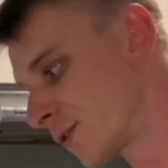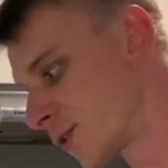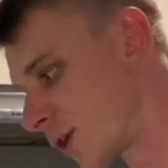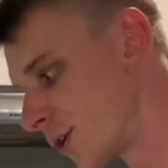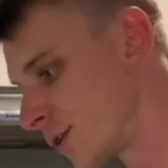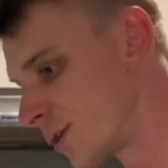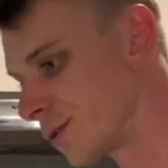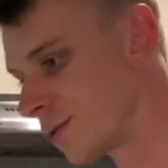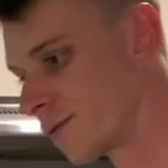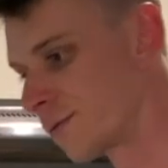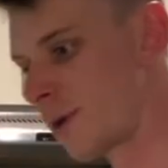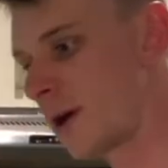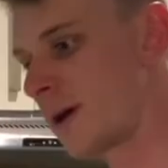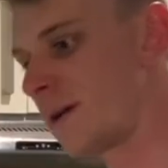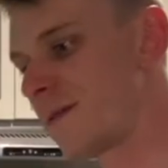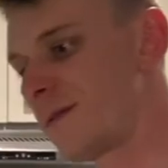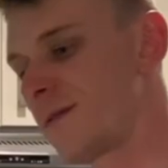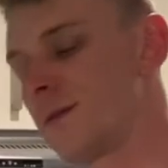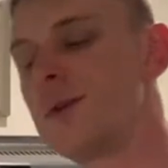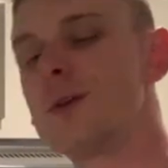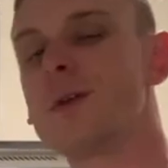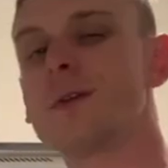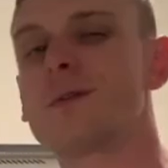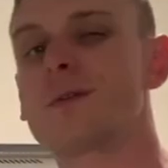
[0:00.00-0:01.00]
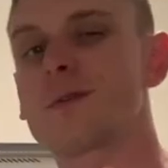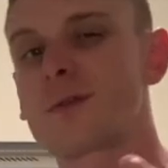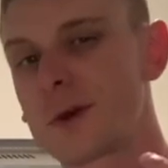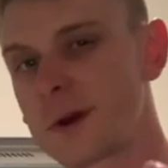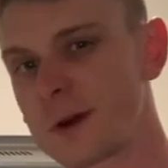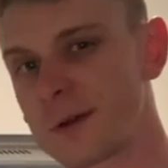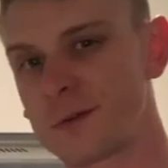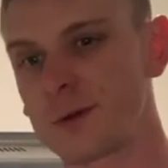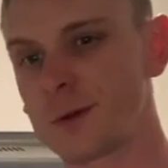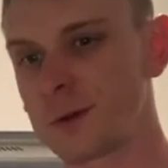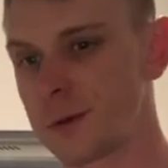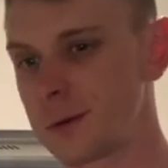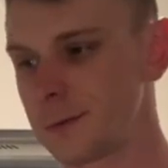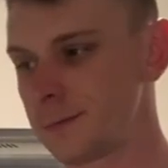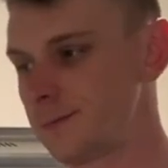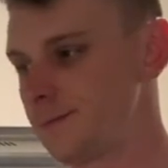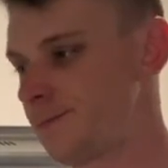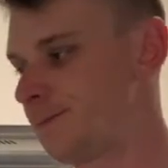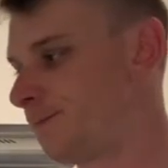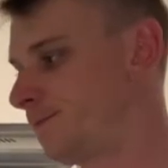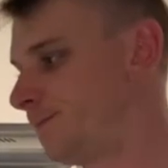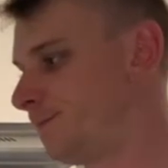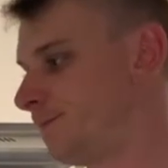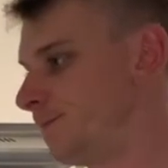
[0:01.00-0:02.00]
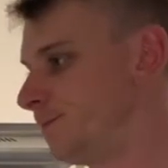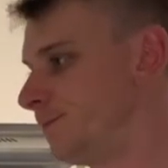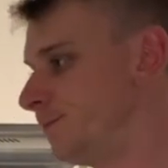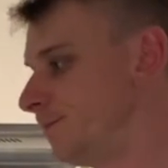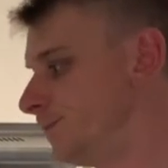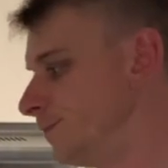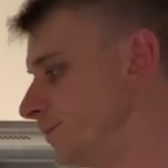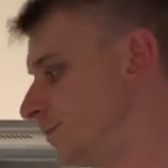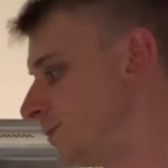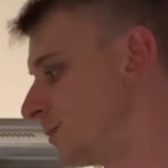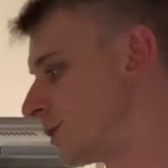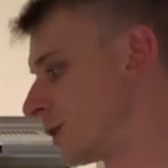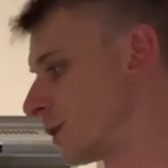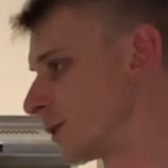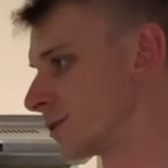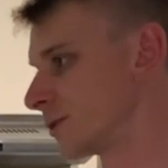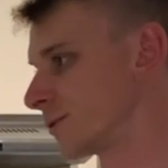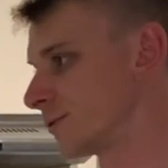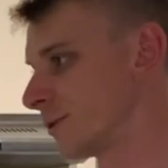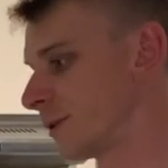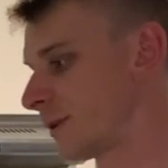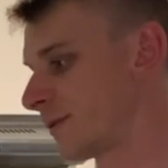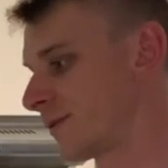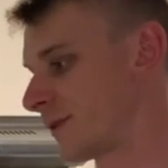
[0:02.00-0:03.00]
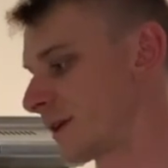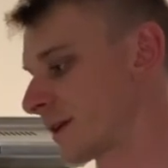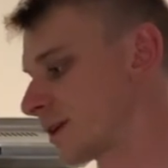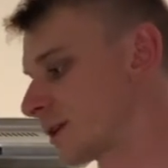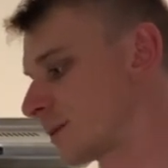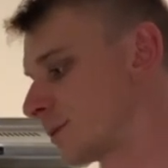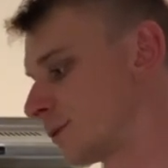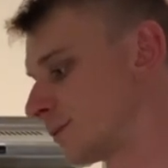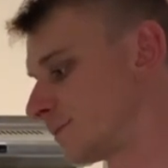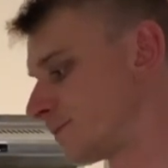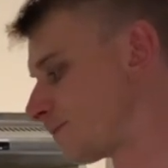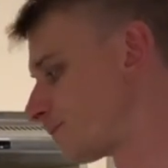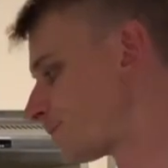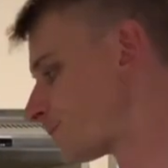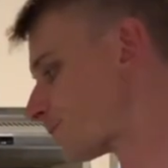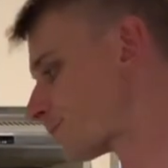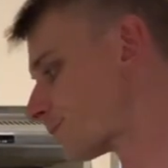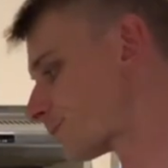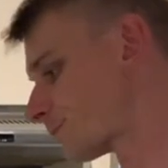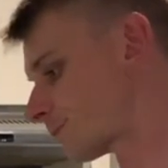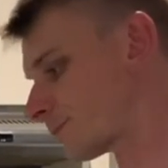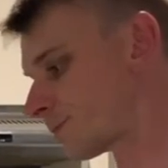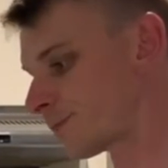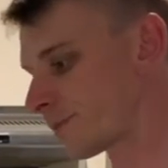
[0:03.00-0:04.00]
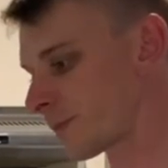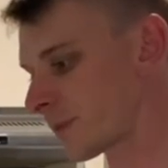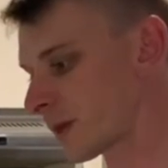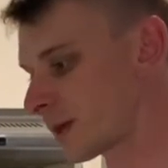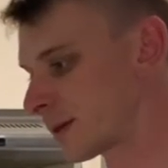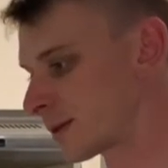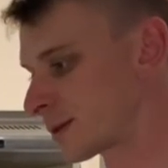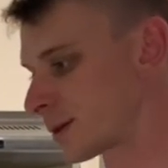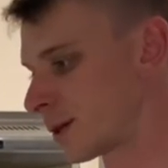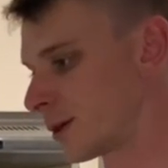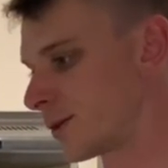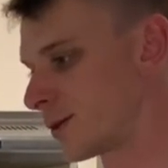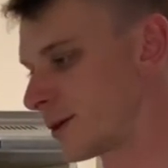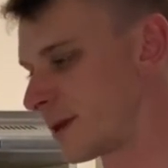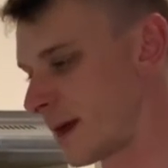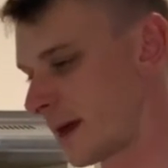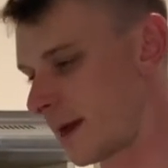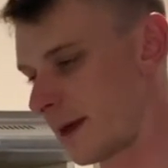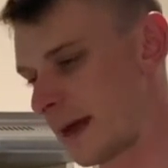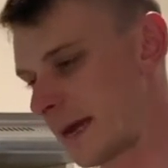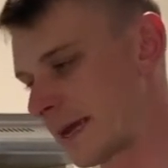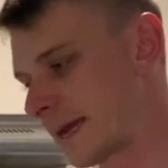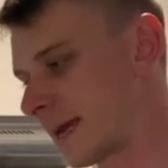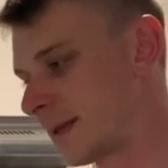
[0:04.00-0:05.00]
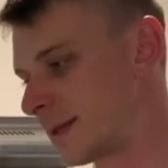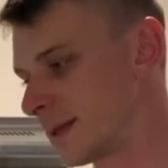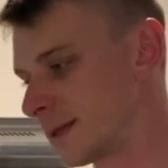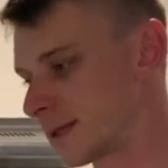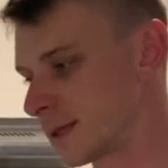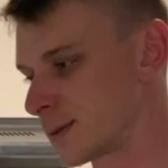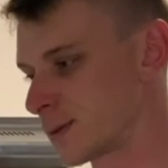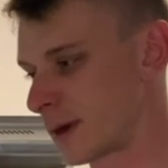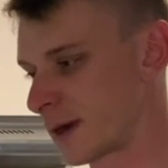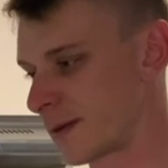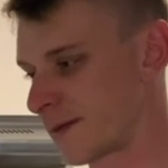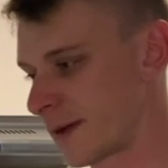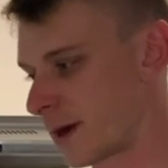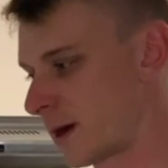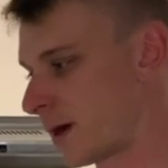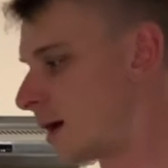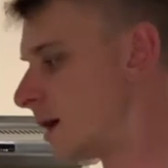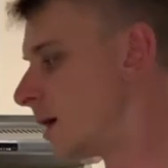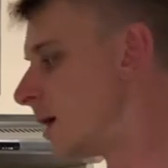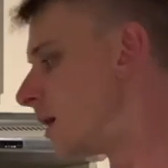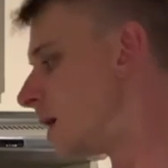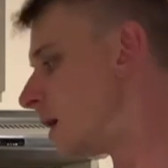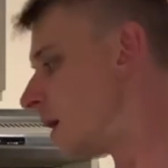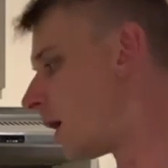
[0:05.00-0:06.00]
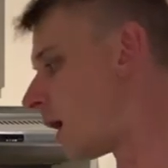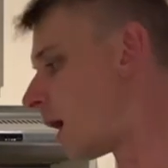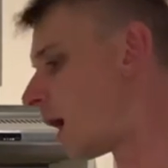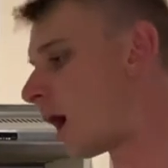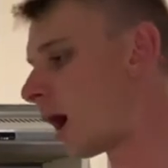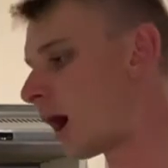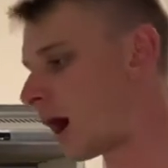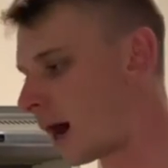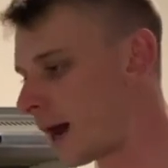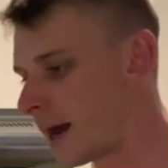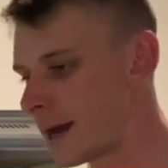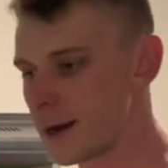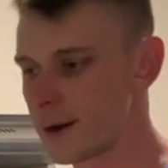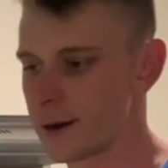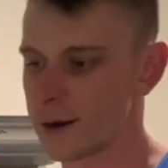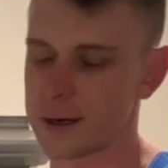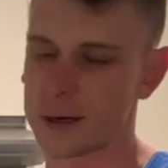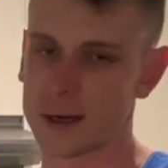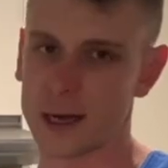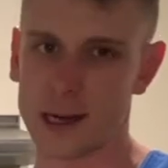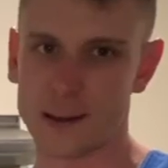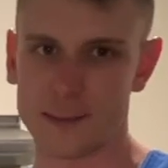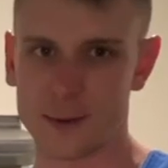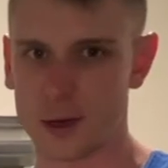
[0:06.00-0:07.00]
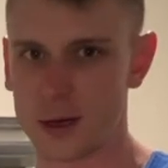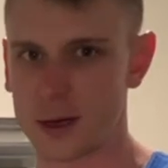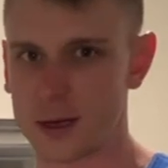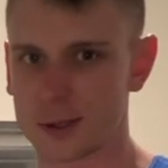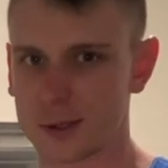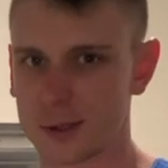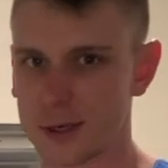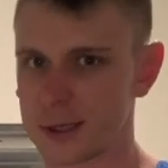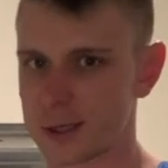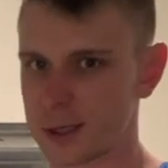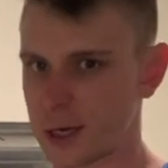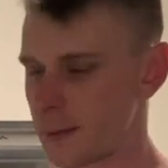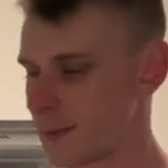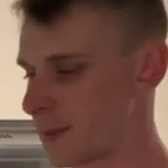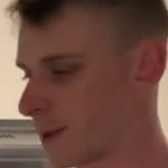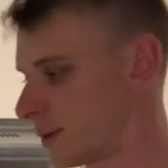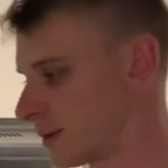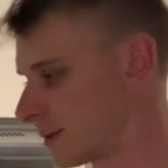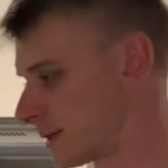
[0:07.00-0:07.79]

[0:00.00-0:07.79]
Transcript: got the right food in front of you. So it's really flexible. So yeah, again, this is one of our higher carbohydrate type meals